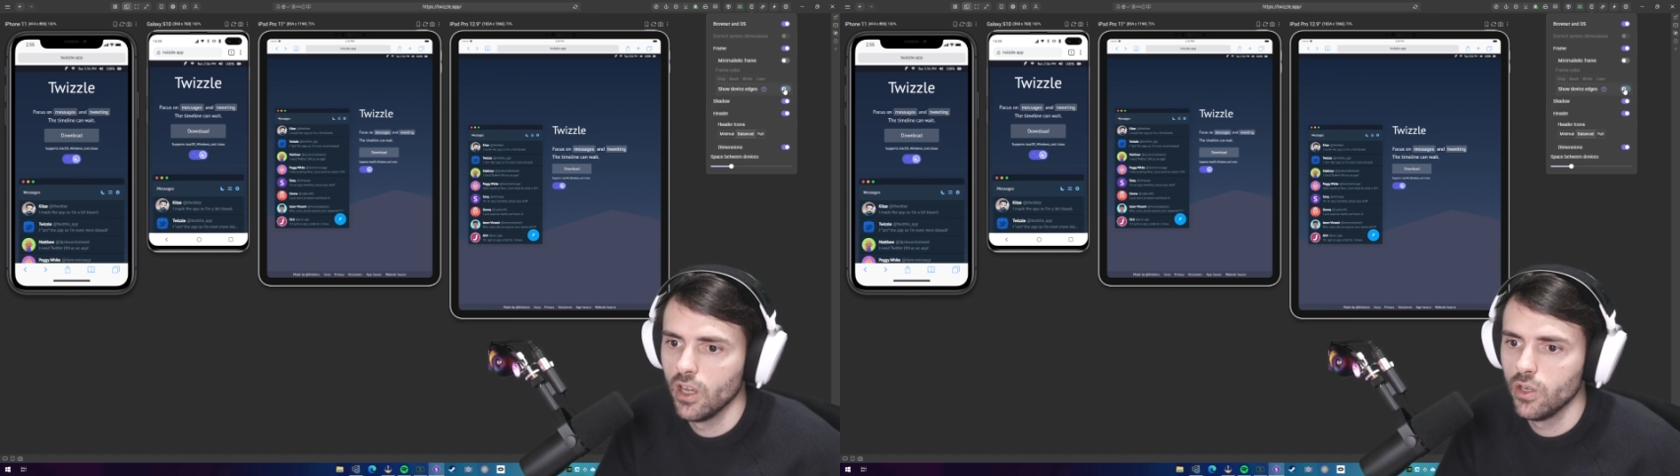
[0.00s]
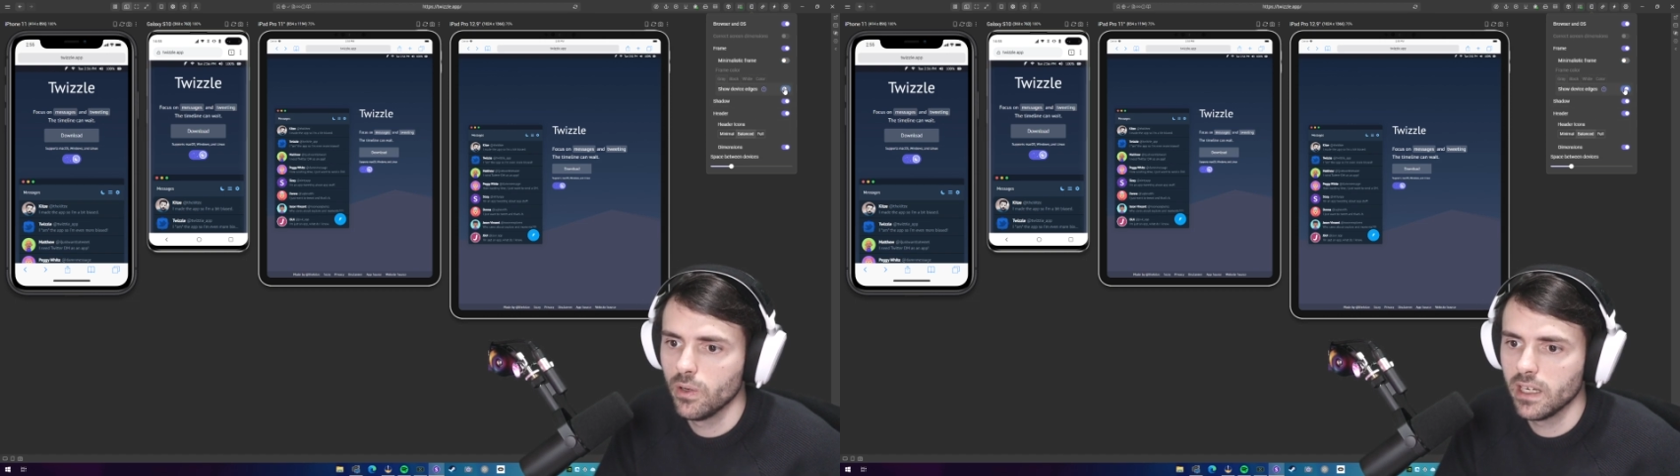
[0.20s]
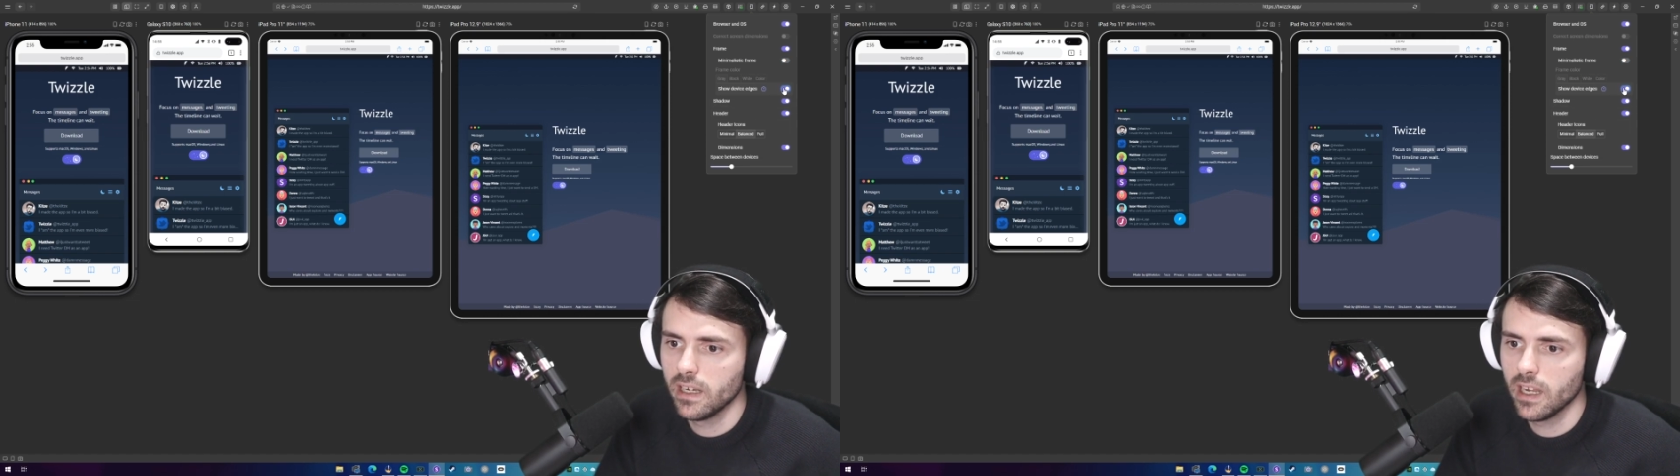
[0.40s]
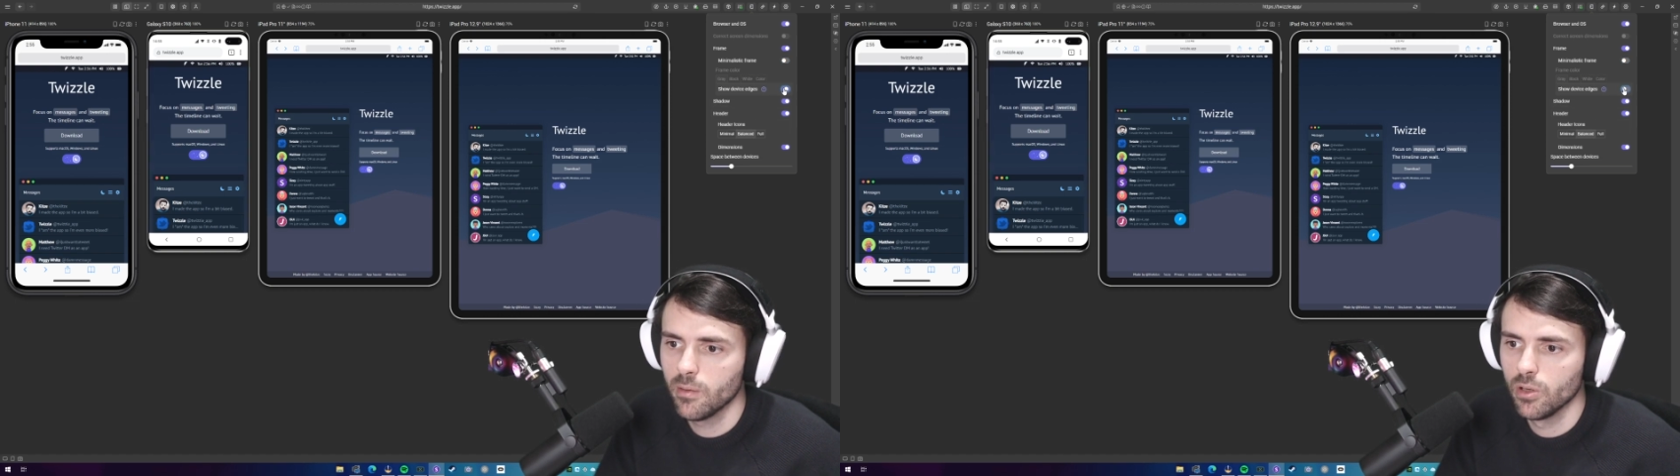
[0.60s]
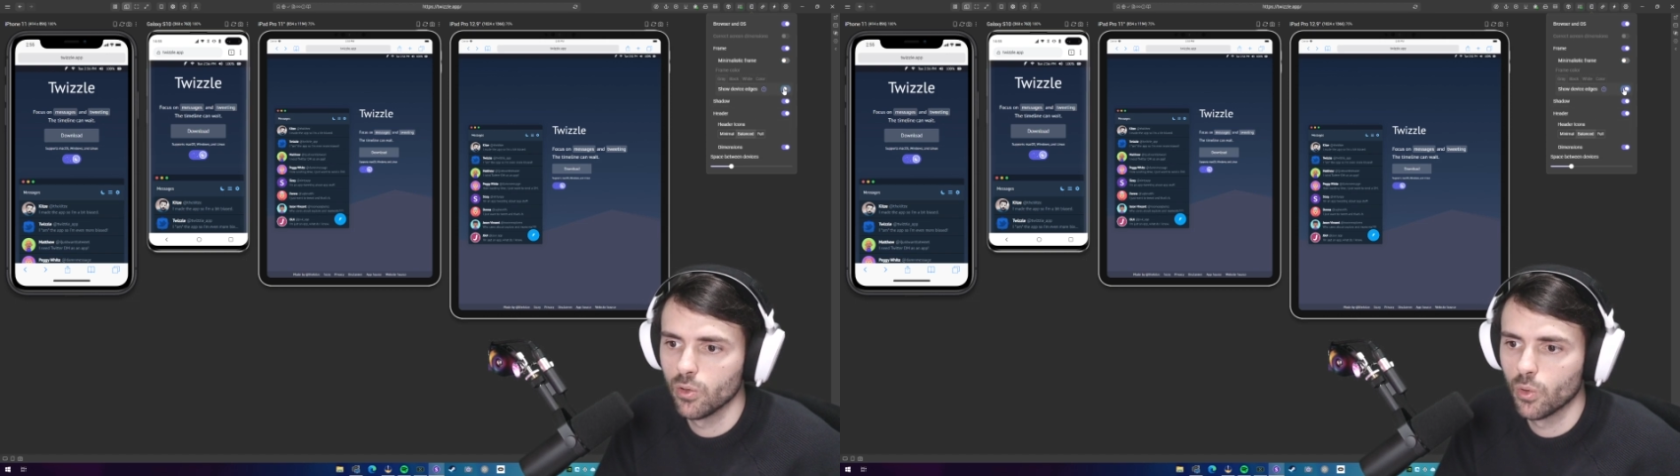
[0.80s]
you can
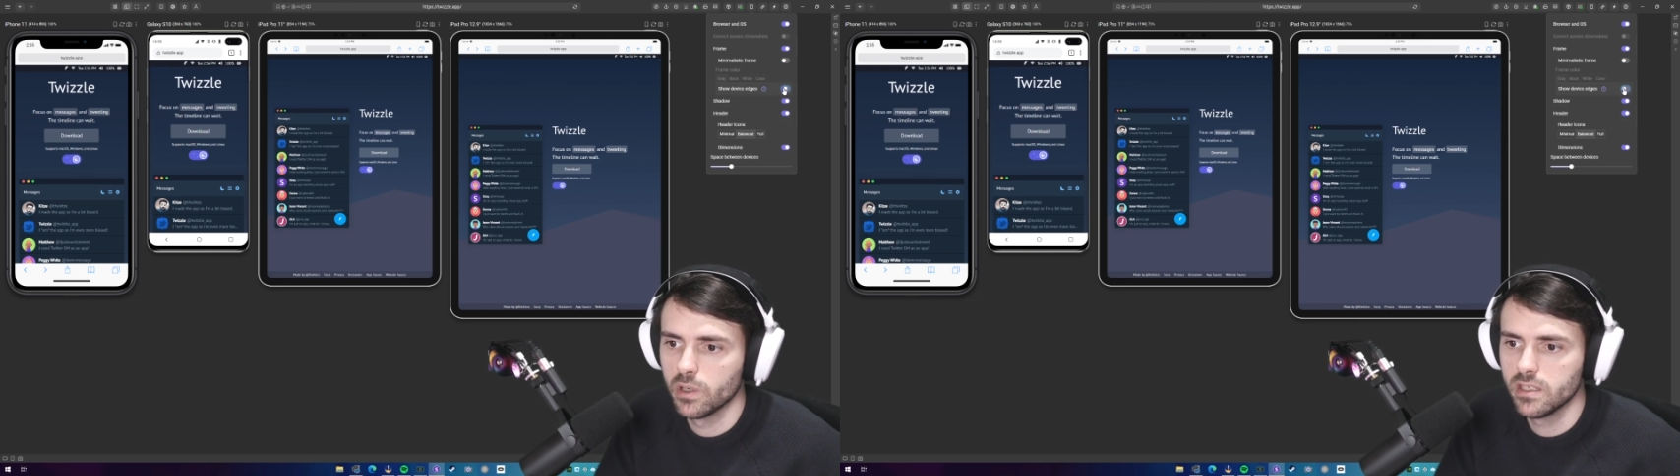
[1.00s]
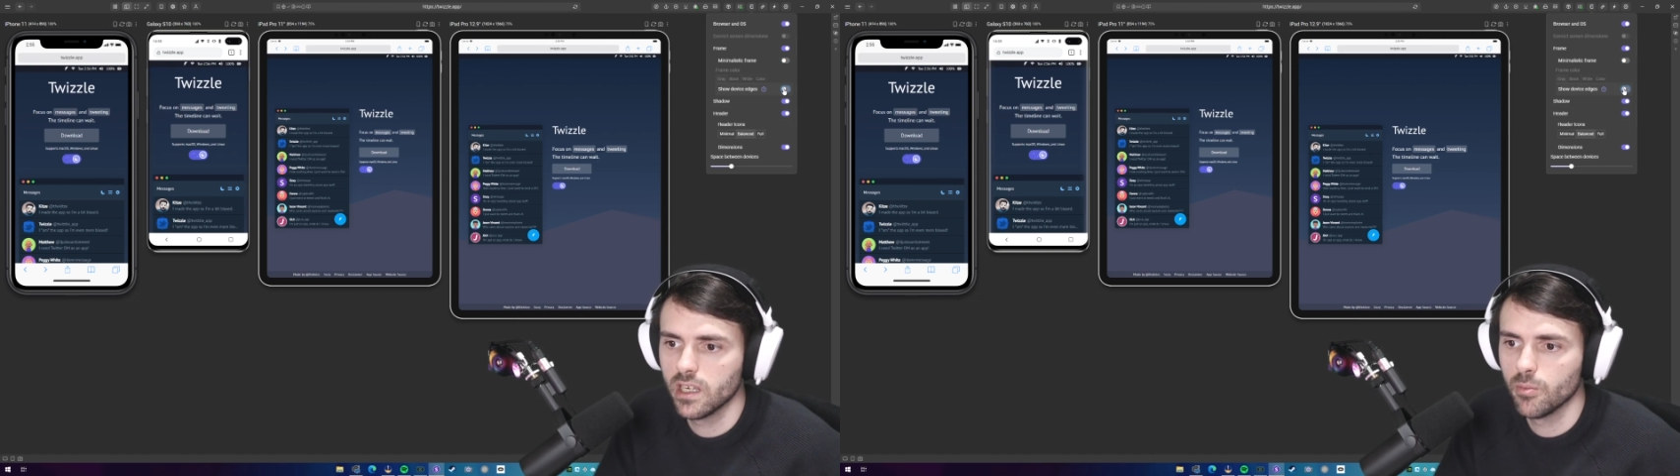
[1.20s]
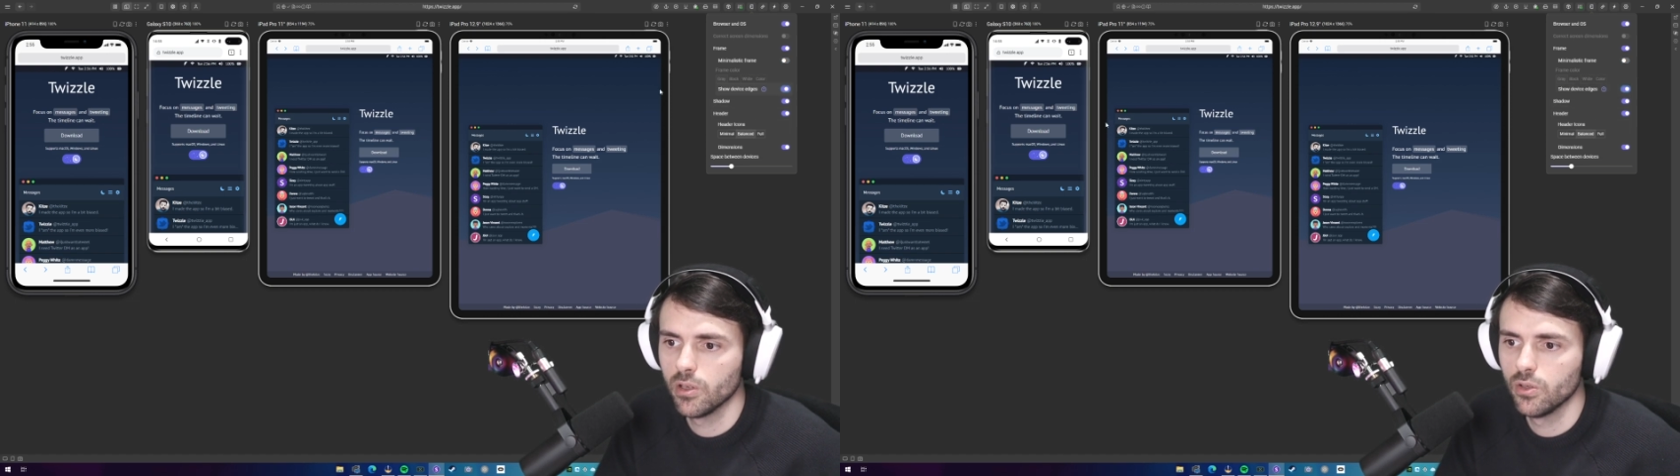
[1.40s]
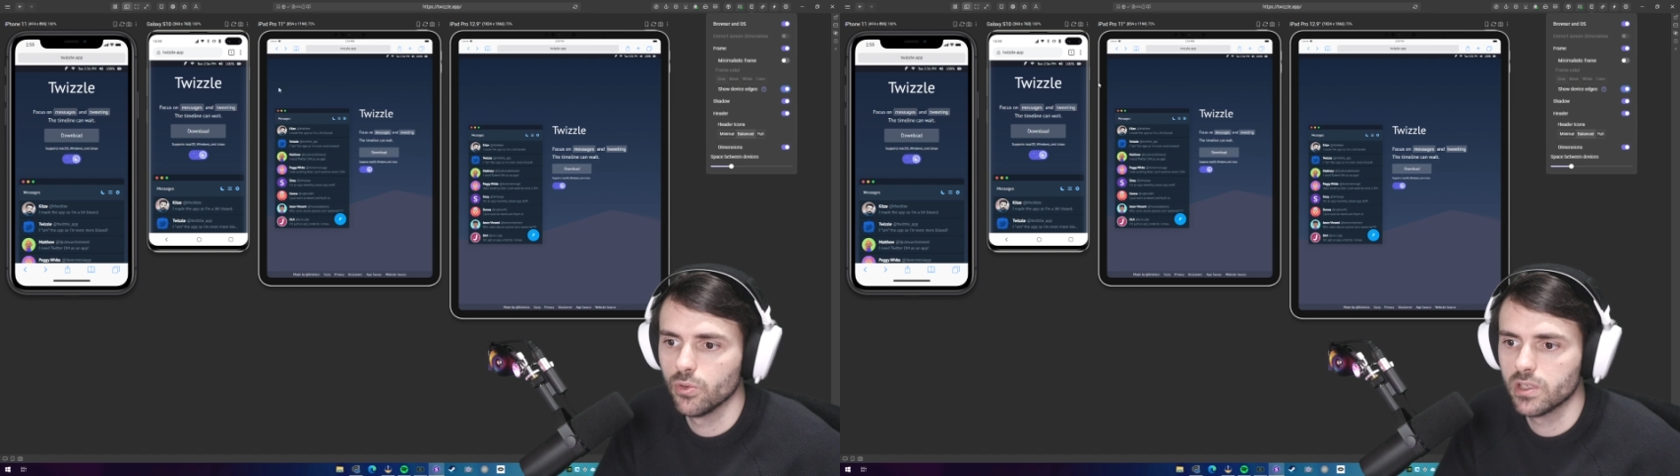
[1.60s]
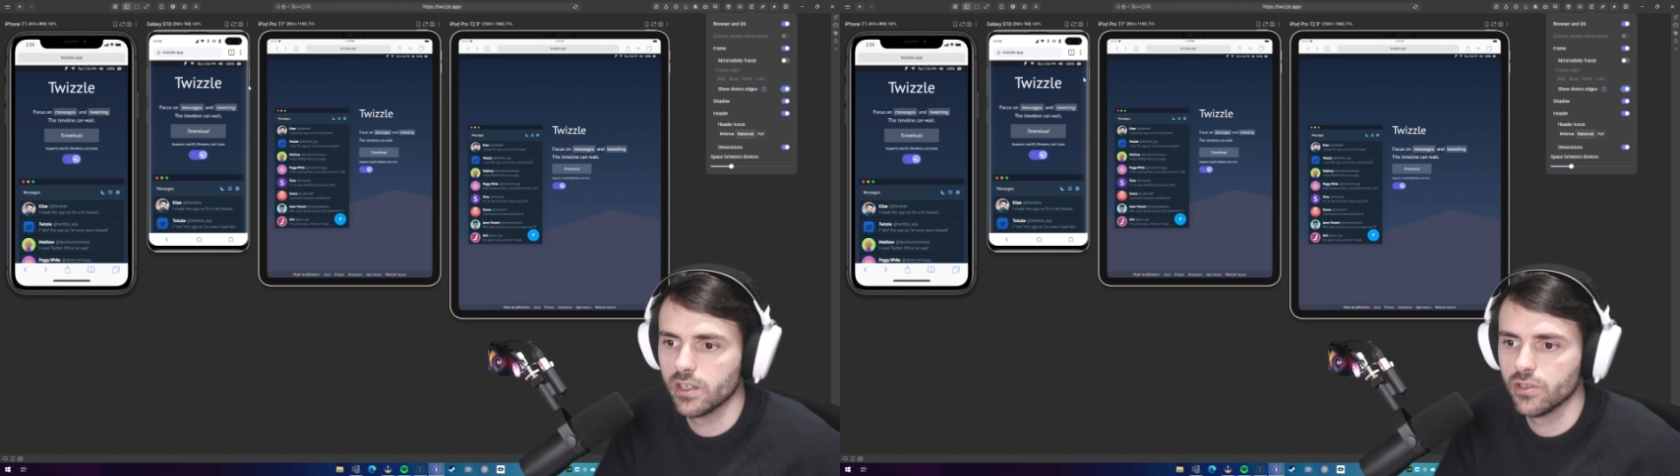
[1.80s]
enable or disable
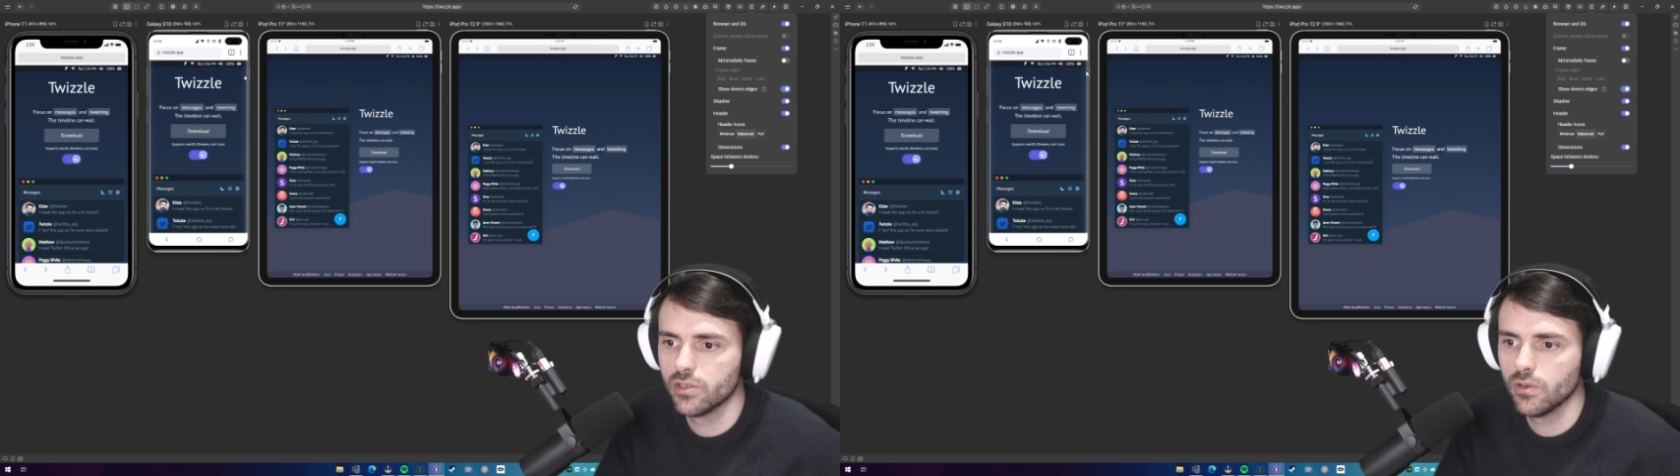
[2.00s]
those edges.